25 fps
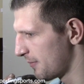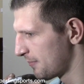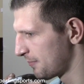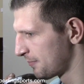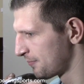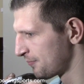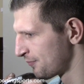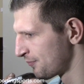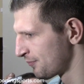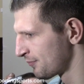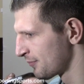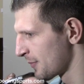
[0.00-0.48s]

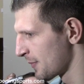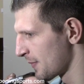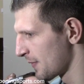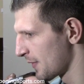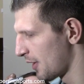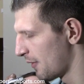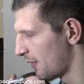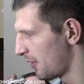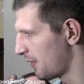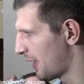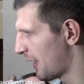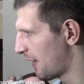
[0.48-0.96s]

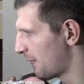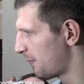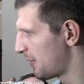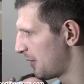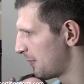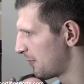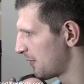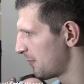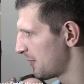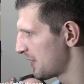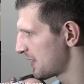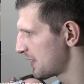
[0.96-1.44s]
when you have
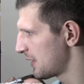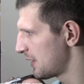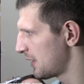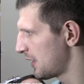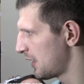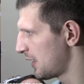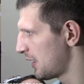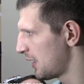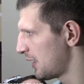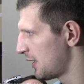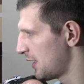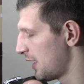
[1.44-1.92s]
people missing,
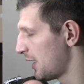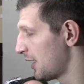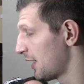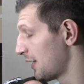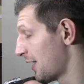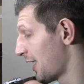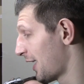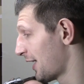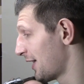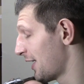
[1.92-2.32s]
and, and they, they,